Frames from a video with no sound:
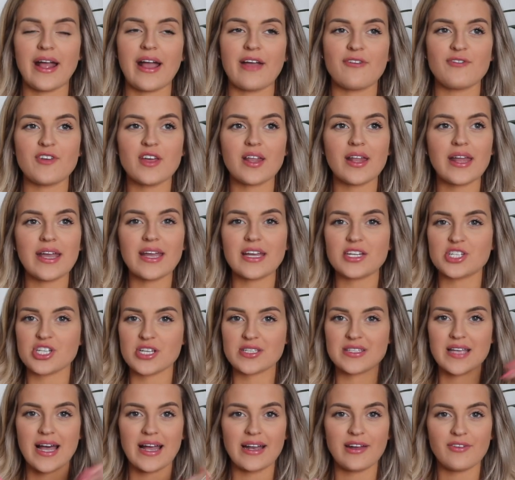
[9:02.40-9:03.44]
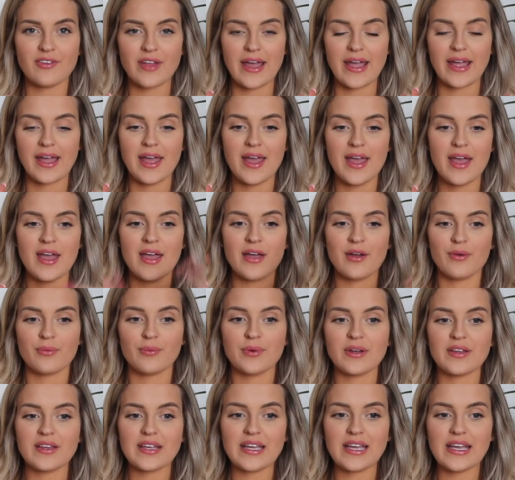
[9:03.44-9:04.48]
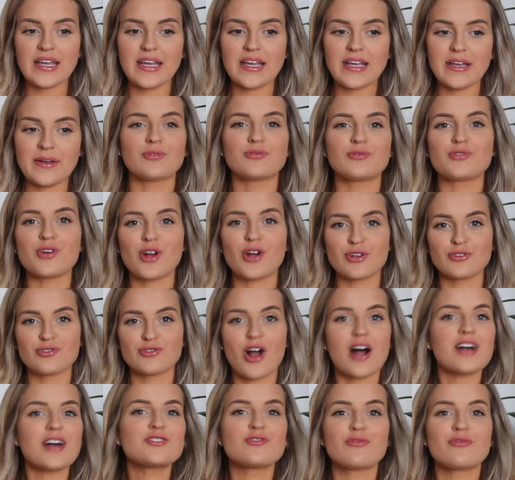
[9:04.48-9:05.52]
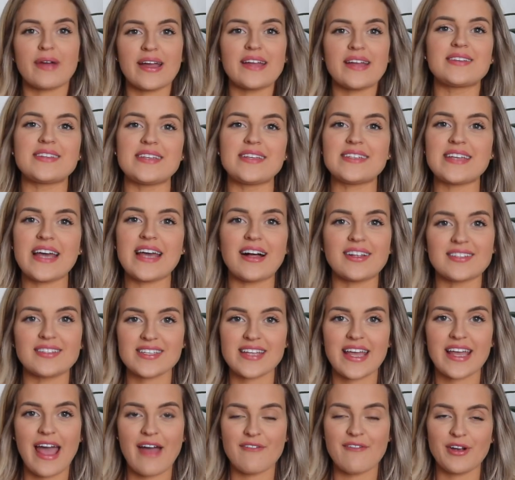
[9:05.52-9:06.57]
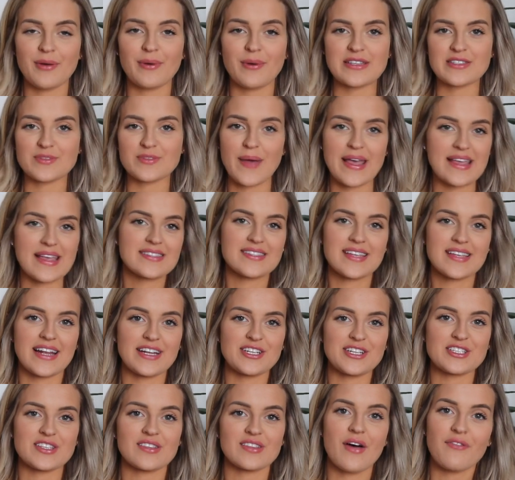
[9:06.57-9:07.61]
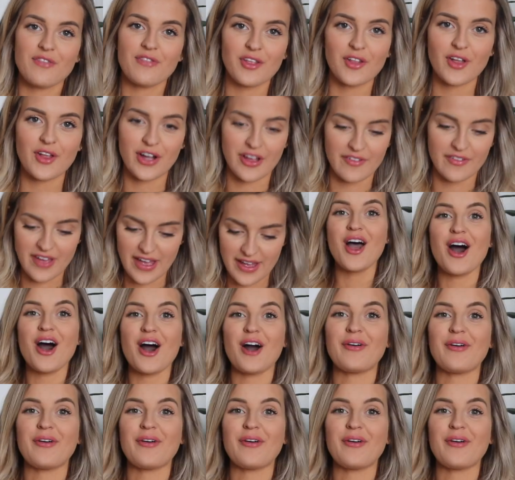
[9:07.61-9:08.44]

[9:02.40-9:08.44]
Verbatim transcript: I feel like it just kind of like really draws great detail to like everyone's waist, and I just love the look of it.